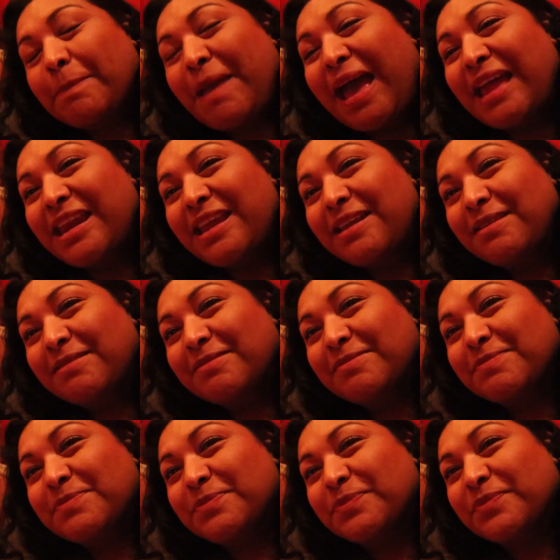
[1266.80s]
Maddie?
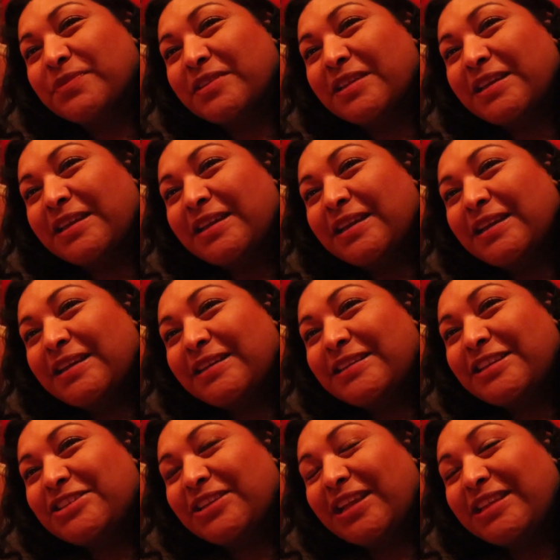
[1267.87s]

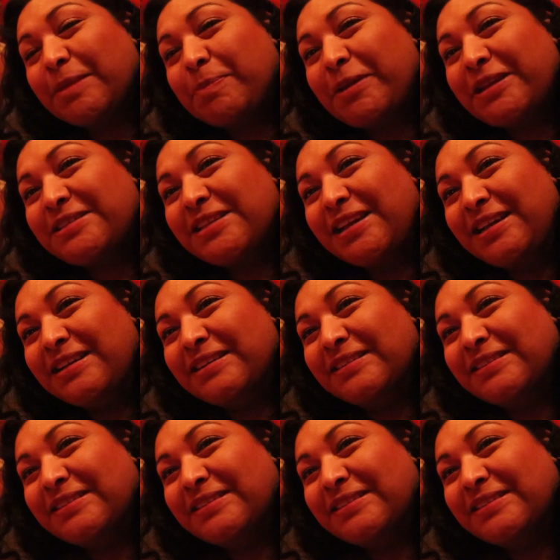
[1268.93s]
Did you like the pizza?